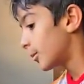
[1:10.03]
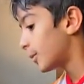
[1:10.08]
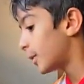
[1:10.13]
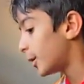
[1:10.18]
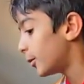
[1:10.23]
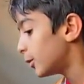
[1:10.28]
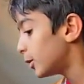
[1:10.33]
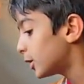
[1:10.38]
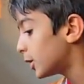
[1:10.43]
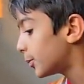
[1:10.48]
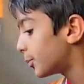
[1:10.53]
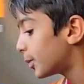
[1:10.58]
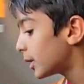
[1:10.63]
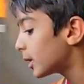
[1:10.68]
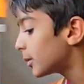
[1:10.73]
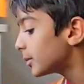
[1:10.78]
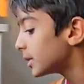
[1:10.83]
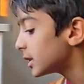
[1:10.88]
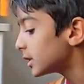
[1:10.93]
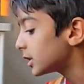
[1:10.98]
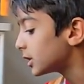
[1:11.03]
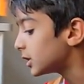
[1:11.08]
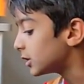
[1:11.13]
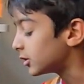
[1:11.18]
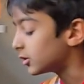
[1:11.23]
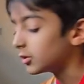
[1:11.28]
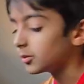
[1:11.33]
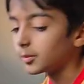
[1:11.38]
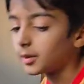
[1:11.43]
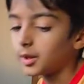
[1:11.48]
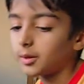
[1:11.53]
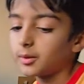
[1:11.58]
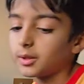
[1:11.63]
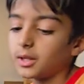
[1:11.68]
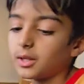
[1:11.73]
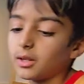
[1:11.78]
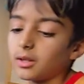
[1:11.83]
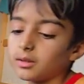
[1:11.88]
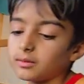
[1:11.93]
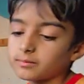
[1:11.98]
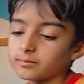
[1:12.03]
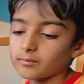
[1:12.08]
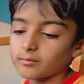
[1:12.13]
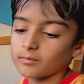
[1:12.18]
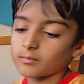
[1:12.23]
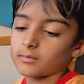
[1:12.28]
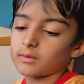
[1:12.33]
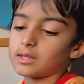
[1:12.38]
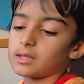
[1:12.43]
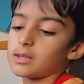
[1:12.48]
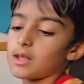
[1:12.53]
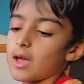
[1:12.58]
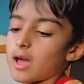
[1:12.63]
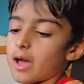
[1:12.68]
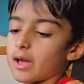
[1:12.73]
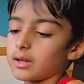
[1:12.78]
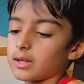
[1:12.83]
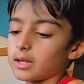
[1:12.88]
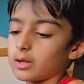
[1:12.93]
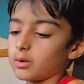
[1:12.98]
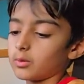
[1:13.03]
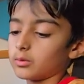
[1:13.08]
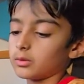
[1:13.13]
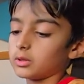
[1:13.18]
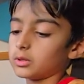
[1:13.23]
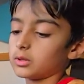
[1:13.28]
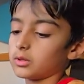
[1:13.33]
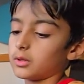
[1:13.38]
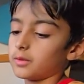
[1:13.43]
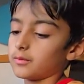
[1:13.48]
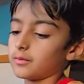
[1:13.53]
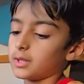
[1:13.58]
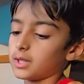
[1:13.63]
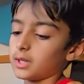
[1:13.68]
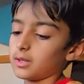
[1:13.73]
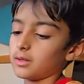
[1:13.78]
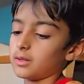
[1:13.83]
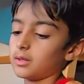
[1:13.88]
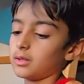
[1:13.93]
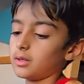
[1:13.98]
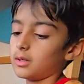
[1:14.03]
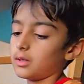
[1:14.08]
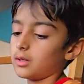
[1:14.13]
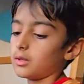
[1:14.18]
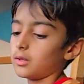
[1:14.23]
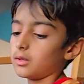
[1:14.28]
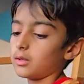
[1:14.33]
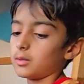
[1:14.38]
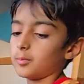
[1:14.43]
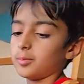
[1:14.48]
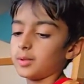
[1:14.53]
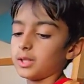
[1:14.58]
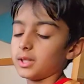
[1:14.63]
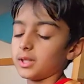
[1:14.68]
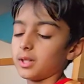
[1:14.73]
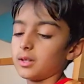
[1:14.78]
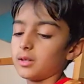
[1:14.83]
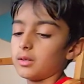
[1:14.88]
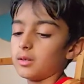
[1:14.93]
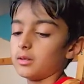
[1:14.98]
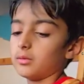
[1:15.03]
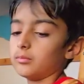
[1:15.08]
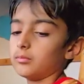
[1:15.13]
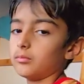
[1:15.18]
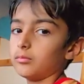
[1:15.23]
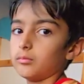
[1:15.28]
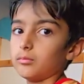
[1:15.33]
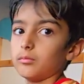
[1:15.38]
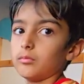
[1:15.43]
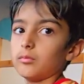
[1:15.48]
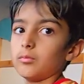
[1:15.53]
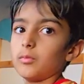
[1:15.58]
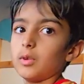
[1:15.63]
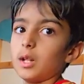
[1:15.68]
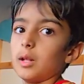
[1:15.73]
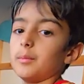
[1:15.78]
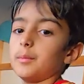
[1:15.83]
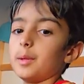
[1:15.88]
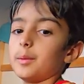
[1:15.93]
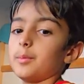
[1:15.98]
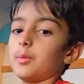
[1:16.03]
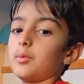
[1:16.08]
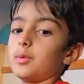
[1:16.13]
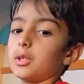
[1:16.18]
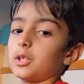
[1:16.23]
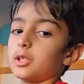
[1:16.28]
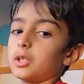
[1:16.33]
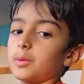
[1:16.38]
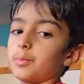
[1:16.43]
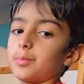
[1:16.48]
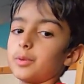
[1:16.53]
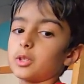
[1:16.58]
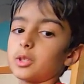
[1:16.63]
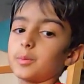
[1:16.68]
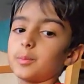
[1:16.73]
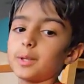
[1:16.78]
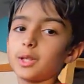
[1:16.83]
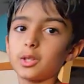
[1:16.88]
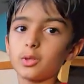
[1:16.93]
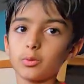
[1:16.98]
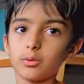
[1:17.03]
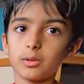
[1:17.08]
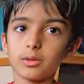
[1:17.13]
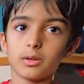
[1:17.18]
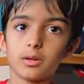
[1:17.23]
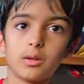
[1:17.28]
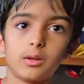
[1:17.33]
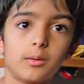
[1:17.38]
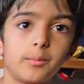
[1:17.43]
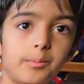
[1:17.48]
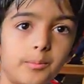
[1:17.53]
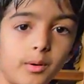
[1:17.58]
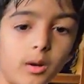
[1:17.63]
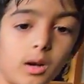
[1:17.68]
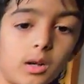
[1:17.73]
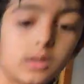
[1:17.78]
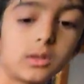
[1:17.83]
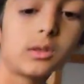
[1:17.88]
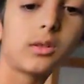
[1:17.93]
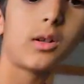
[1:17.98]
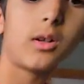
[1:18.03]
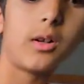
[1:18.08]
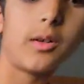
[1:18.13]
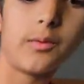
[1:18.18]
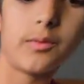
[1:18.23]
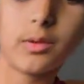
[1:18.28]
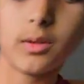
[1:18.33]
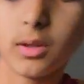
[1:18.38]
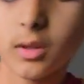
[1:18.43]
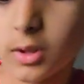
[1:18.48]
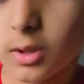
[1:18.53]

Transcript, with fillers: Maybe we could put them into the doom area. Yeah, they don't deserve there to be there. Or maybe we could just put them into the box of